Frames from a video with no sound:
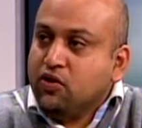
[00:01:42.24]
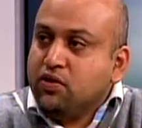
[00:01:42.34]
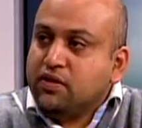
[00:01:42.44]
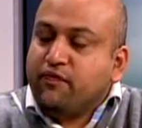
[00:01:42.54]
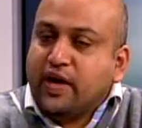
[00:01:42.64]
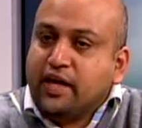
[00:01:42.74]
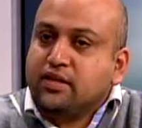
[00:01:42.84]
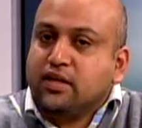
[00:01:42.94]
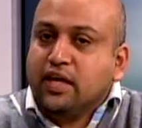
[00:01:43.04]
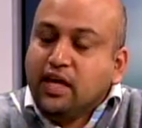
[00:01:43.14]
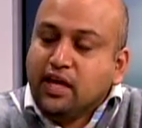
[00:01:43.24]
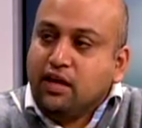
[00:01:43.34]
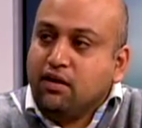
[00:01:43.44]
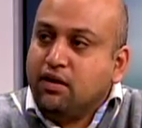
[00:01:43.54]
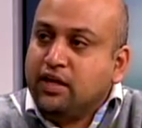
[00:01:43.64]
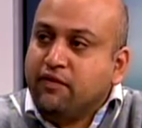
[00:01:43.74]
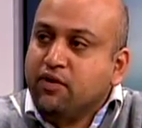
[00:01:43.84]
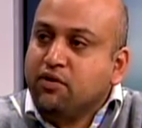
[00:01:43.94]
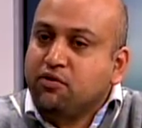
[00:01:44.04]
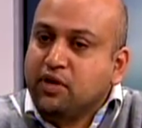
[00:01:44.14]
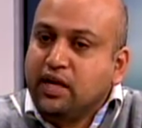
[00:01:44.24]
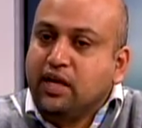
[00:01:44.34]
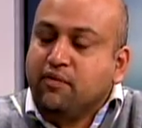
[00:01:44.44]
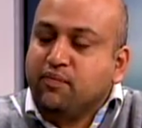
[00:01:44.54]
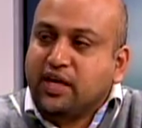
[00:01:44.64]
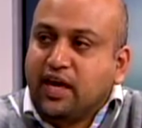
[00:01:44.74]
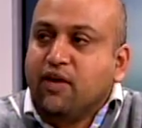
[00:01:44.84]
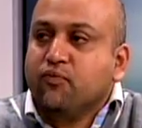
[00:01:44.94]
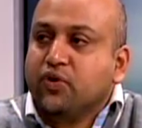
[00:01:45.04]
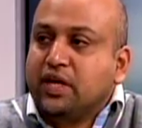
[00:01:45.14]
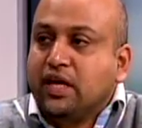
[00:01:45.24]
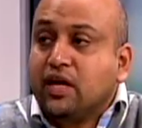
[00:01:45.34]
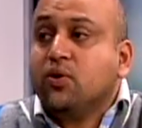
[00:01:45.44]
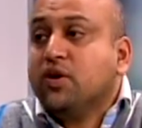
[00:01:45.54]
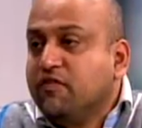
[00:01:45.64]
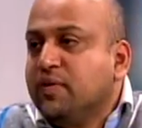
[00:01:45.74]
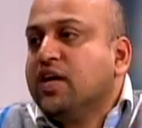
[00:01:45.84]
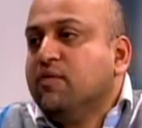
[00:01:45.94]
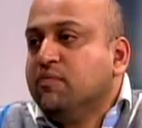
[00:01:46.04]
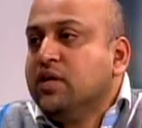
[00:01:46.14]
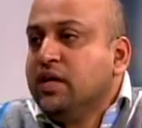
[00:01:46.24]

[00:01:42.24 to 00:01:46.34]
The fact that he never really became what he could have become